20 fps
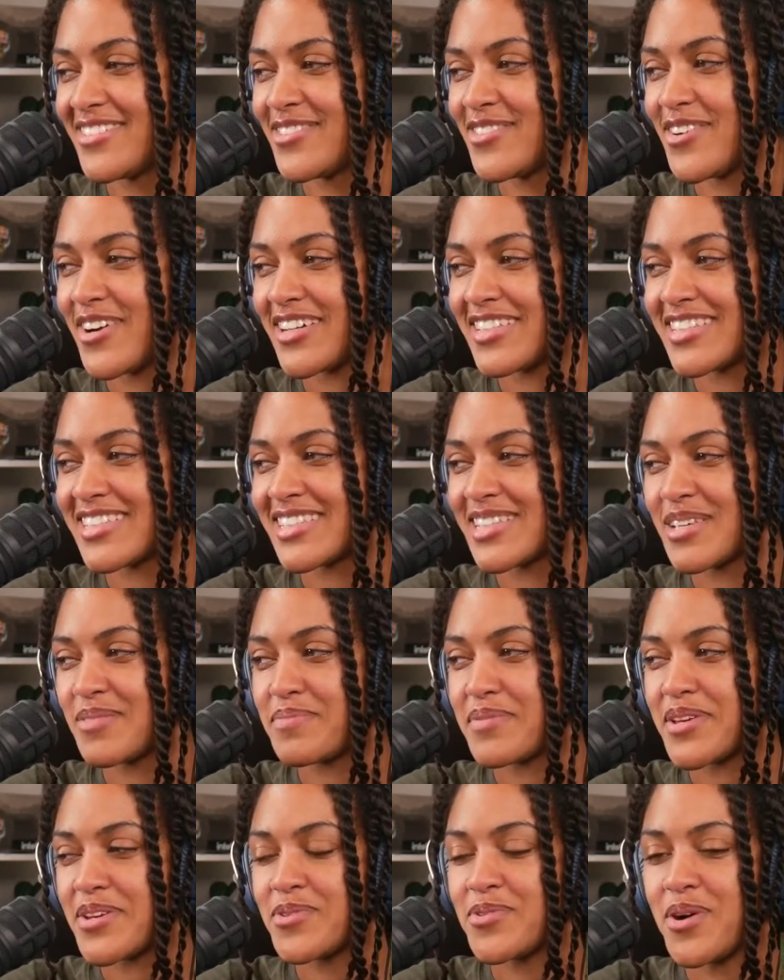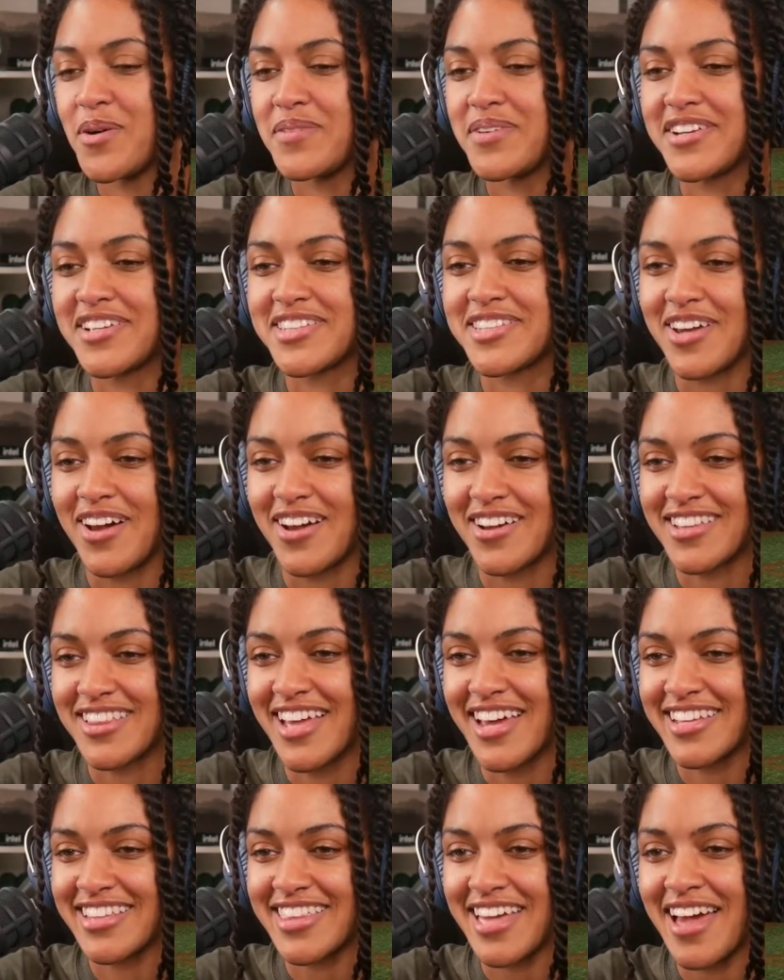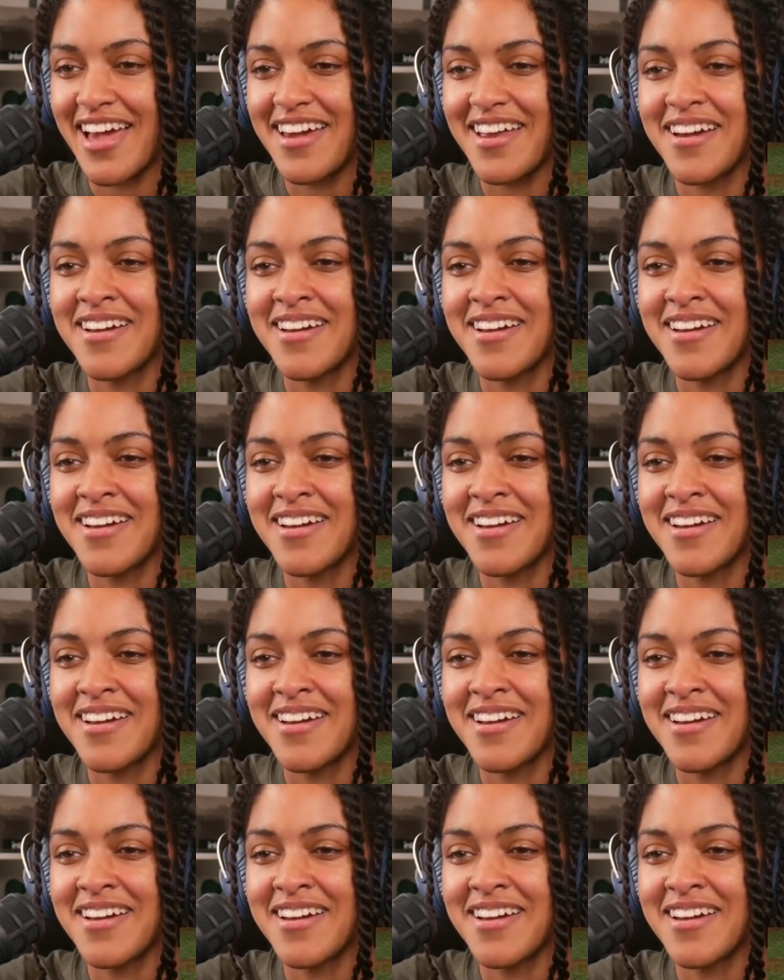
What, sleepy? You want me to talk like that?